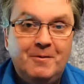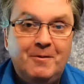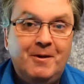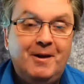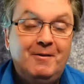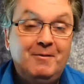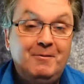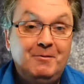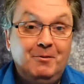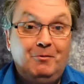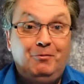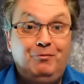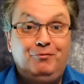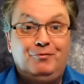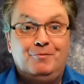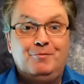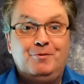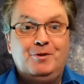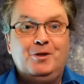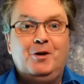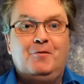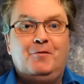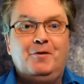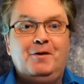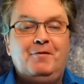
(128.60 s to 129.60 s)
You know, oof, it
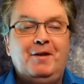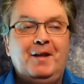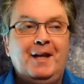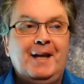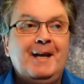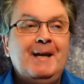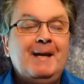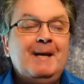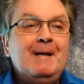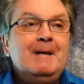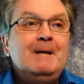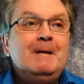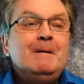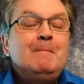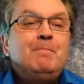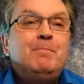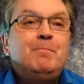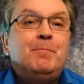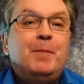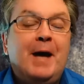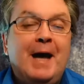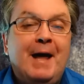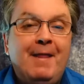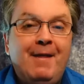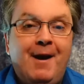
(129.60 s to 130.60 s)
was covering everything.
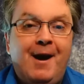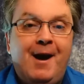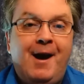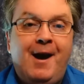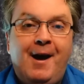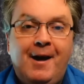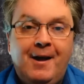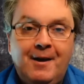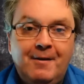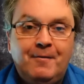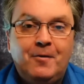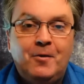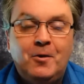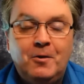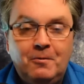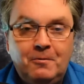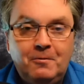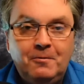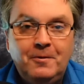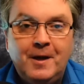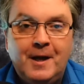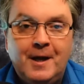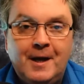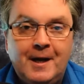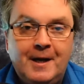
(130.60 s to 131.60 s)
But at the heart of
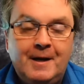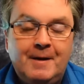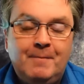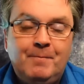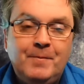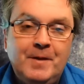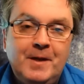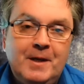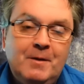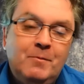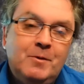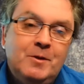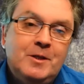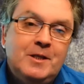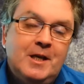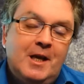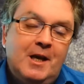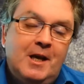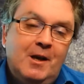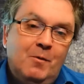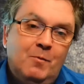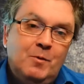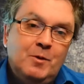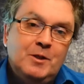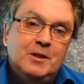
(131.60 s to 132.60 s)
all that, it was
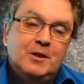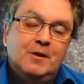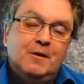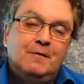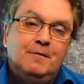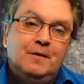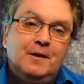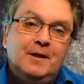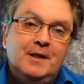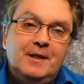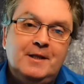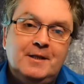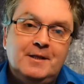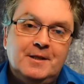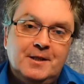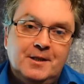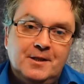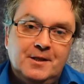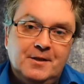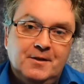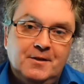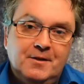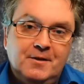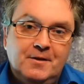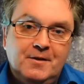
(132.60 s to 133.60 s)
it was lovely
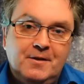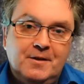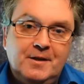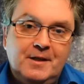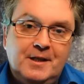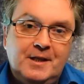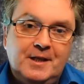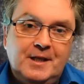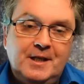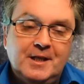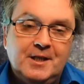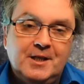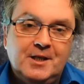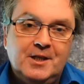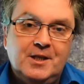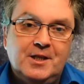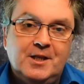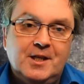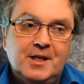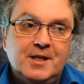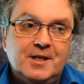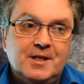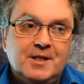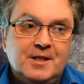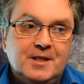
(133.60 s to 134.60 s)
to hear
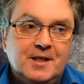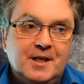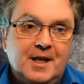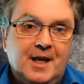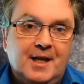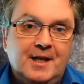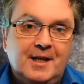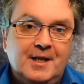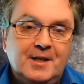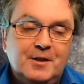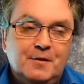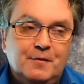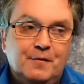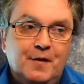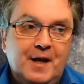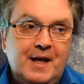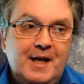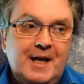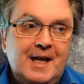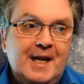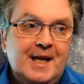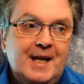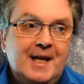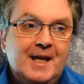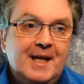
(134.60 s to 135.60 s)
Chris in his
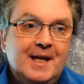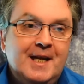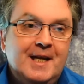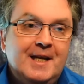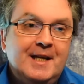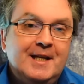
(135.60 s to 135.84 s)
very